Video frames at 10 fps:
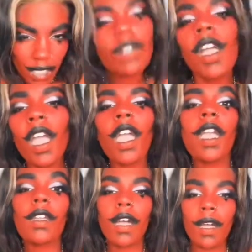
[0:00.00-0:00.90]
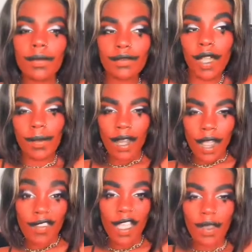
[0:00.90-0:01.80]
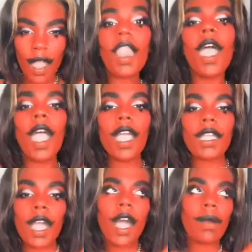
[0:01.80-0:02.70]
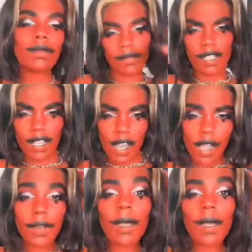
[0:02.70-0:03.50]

Pay her. Never didn't hit that layup. Shawty ain't with